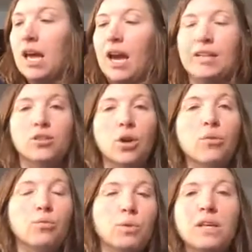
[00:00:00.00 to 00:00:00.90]
I
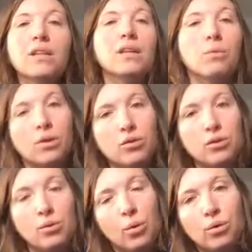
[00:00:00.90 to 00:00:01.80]
don't really want
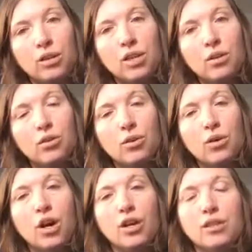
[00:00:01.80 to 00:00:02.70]
you holding your note
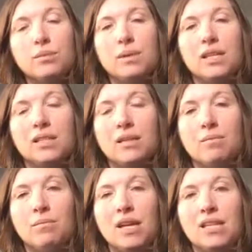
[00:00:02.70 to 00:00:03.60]
cards because it
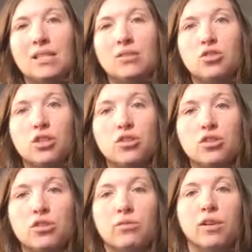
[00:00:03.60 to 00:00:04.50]
makes
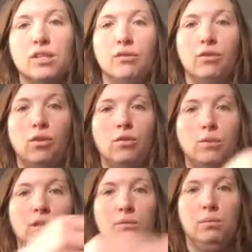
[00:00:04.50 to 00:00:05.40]
gestures very difficult,
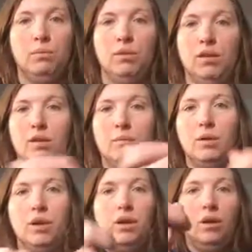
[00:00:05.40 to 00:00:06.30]
because people end up
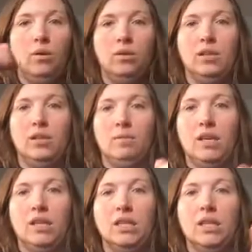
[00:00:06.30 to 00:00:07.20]
holding them like